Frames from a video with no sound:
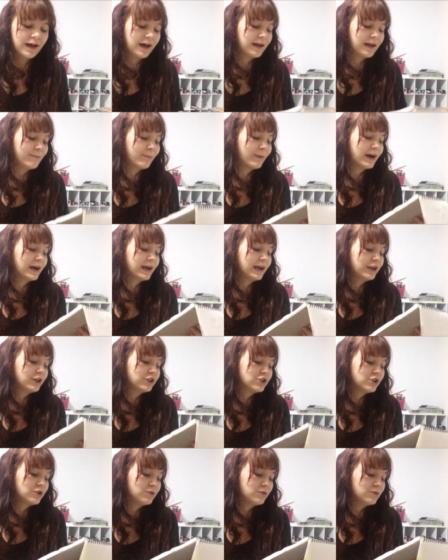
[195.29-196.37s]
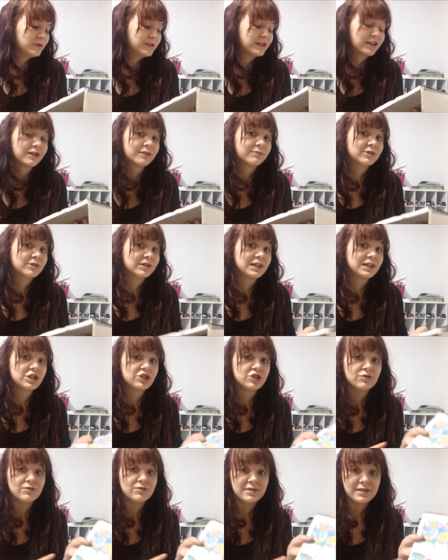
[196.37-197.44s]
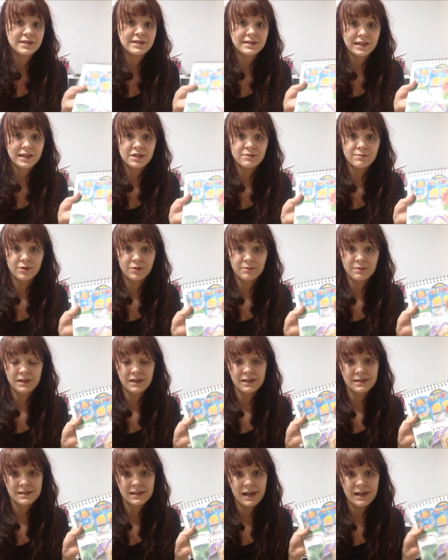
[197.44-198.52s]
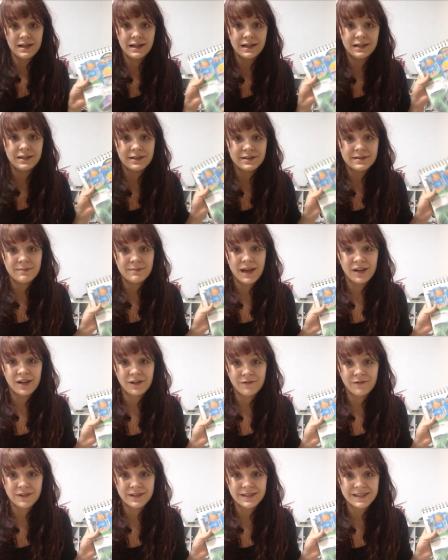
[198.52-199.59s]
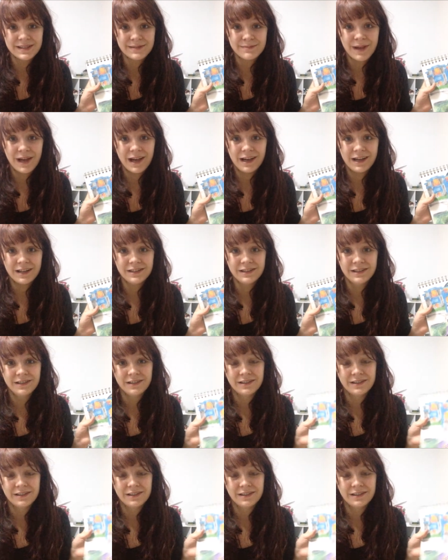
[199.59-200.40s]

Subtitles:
I might deliberately choose the sketchbook because then it doesn't matter if it's as bad.